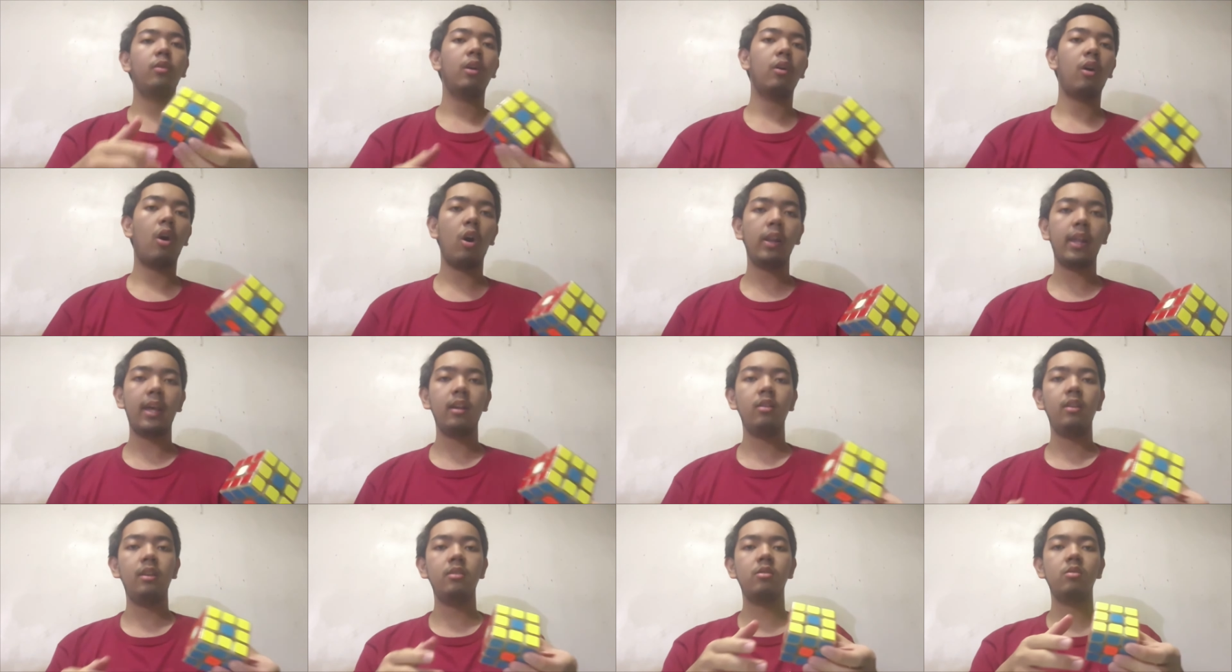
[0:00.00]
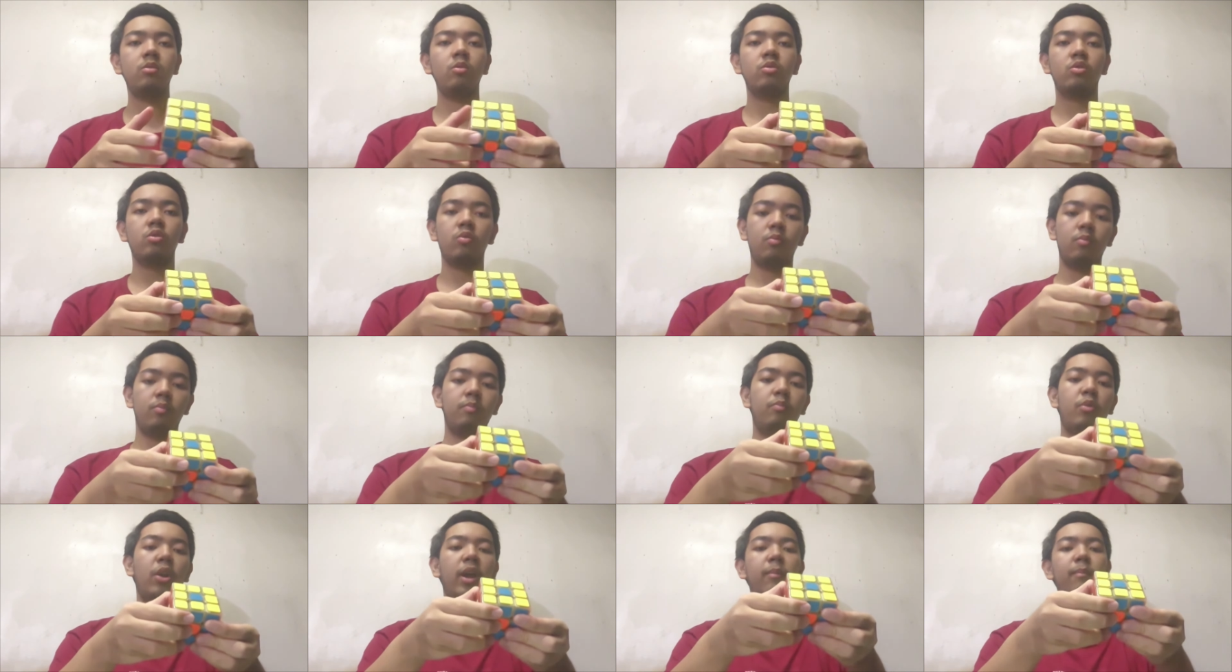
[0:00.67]
all I need to do to
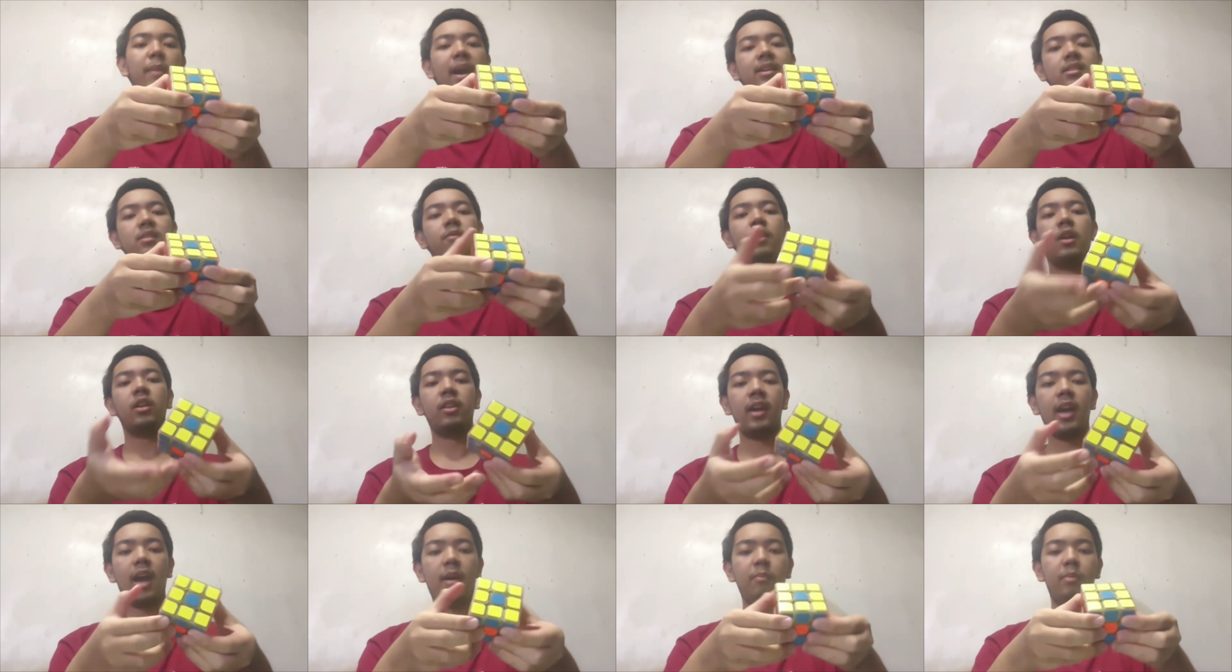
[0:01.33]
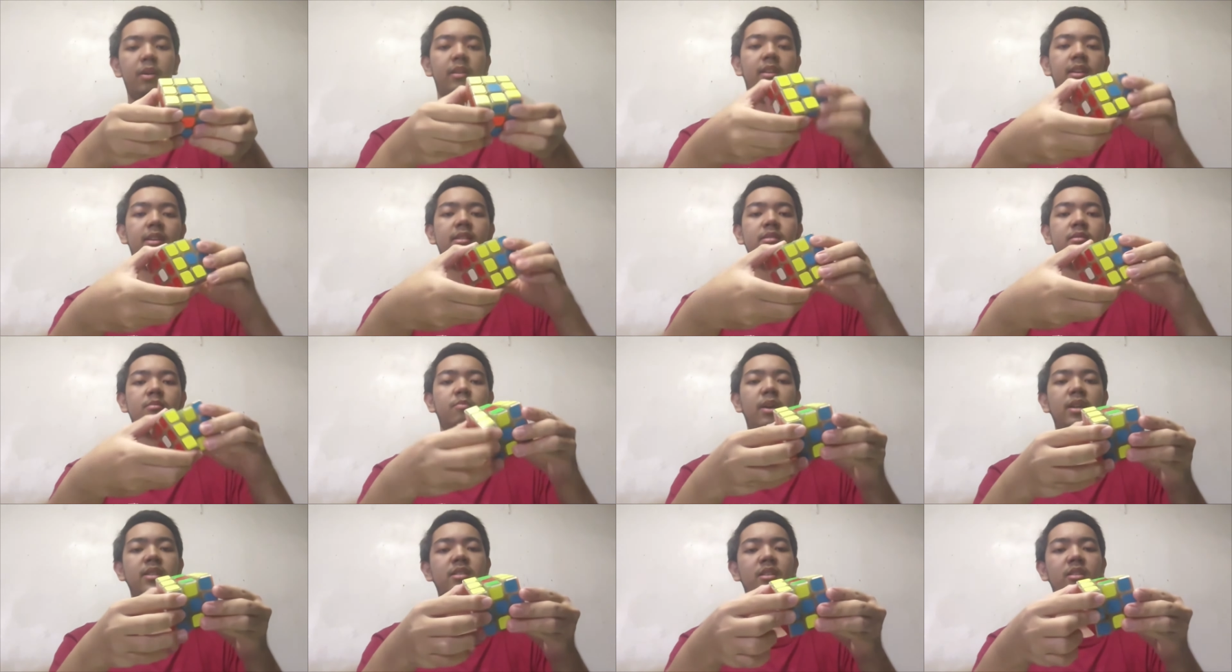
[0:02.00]
bring it back that nothing happened is
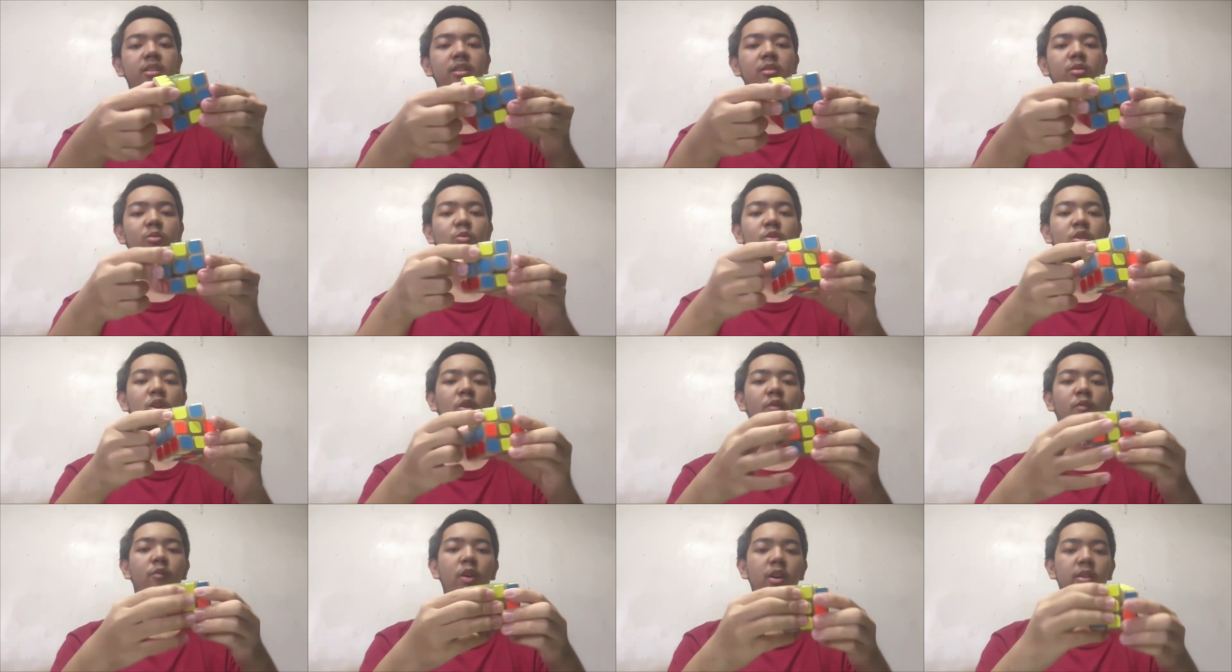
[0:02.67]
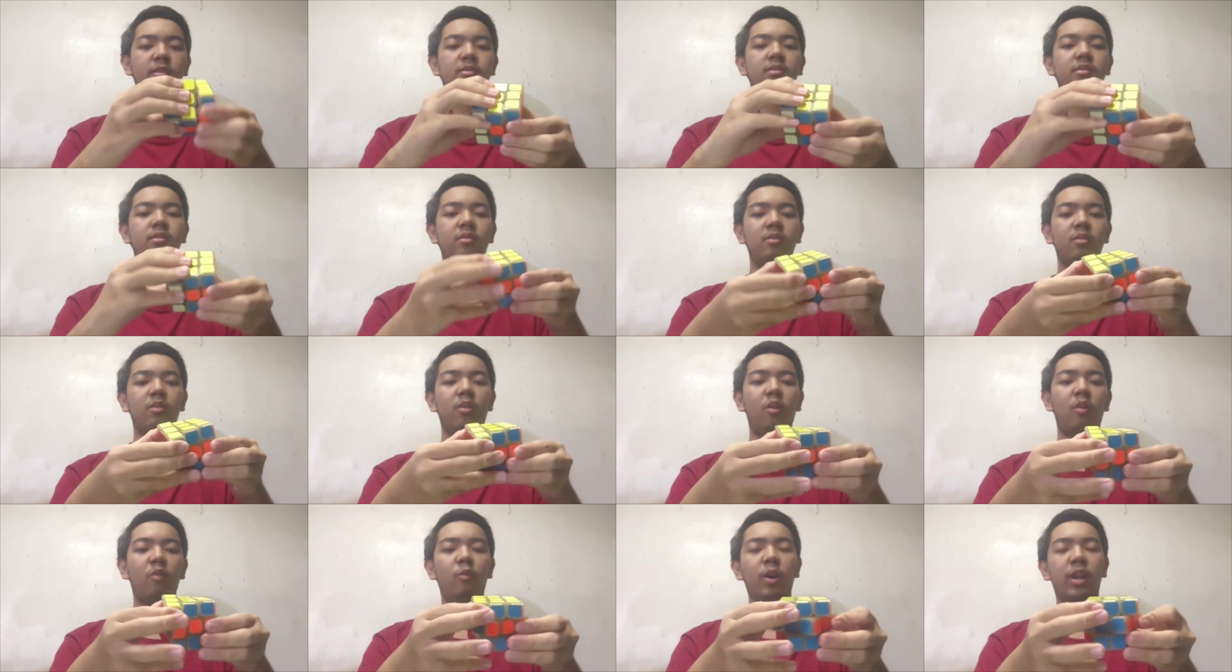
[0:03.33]
basically do the reverse
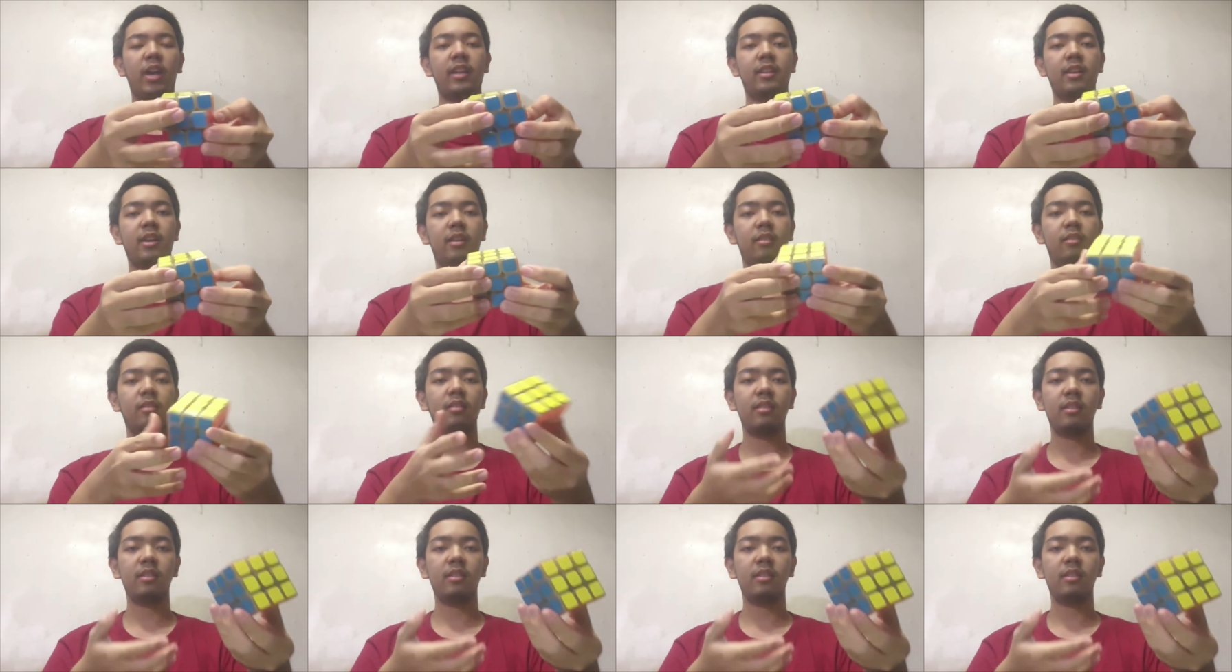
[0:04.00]
of what I did.